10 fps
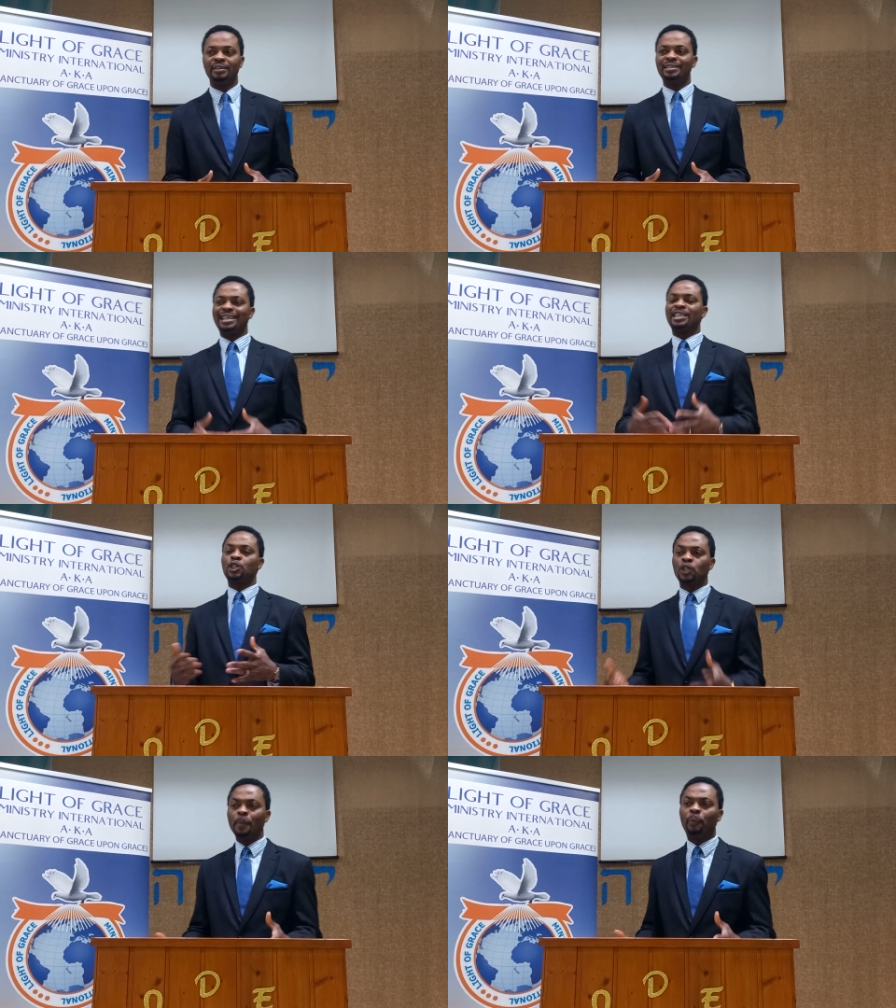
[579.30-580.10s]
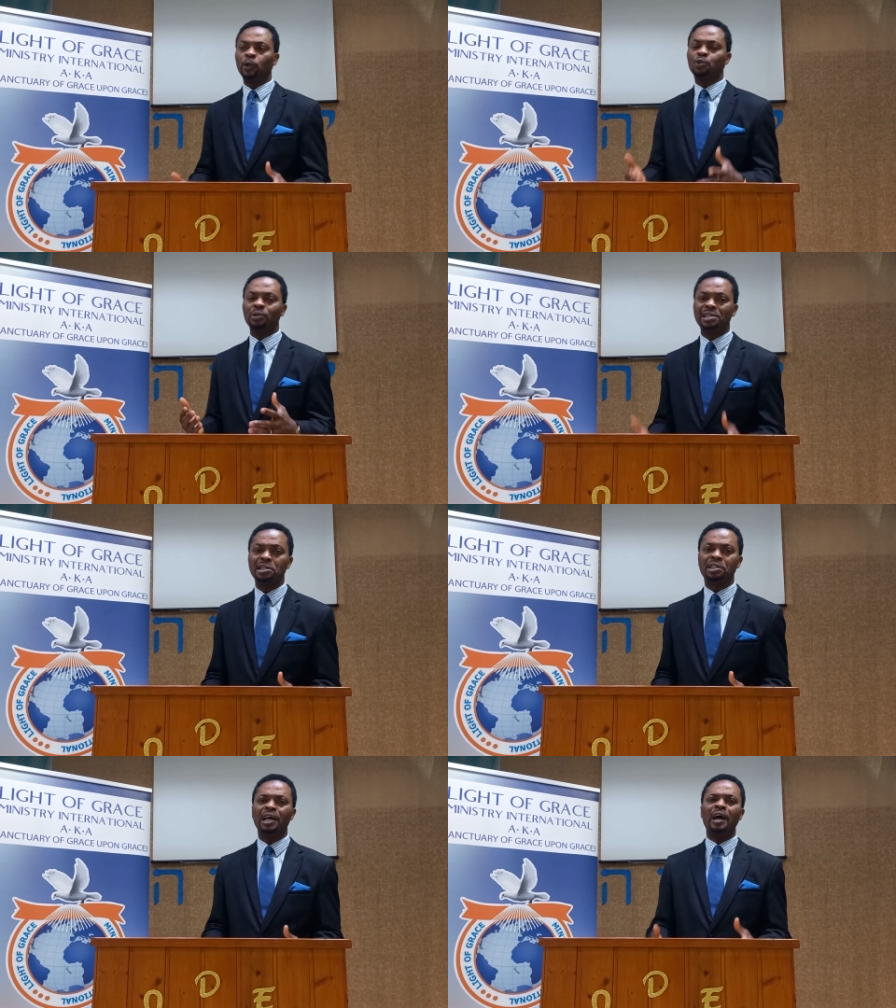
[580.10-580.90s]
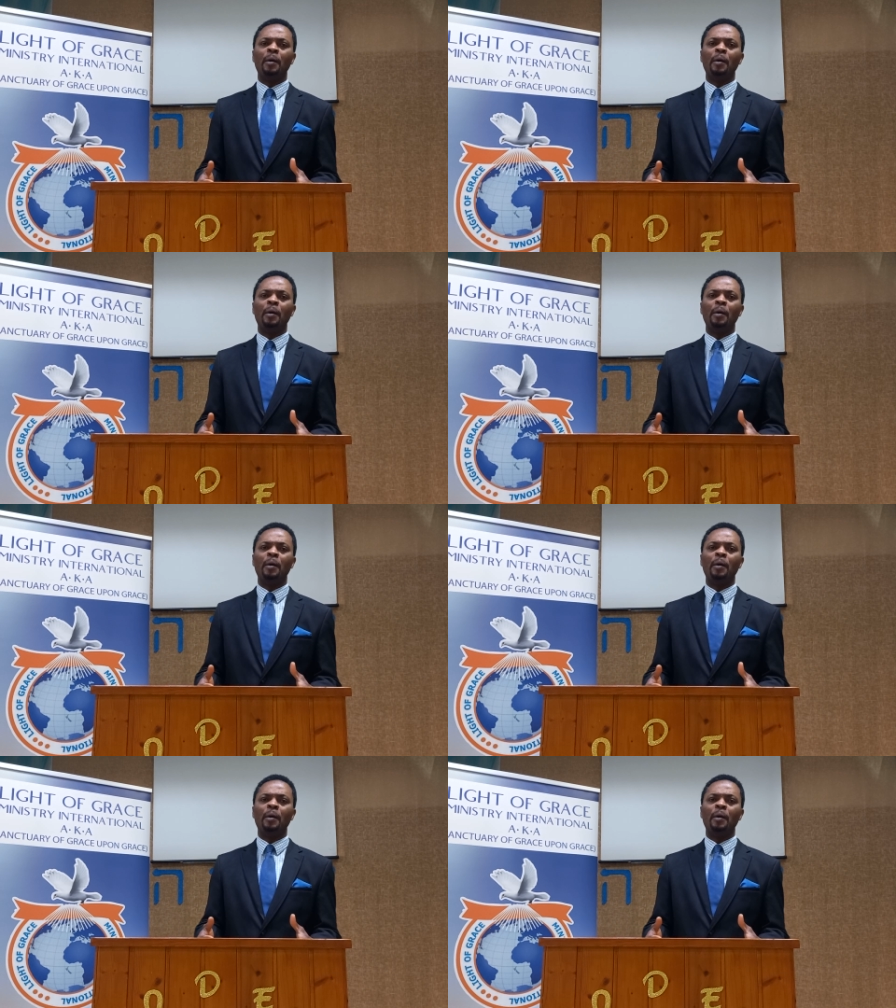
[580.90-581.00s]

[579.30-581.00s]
The simple truth is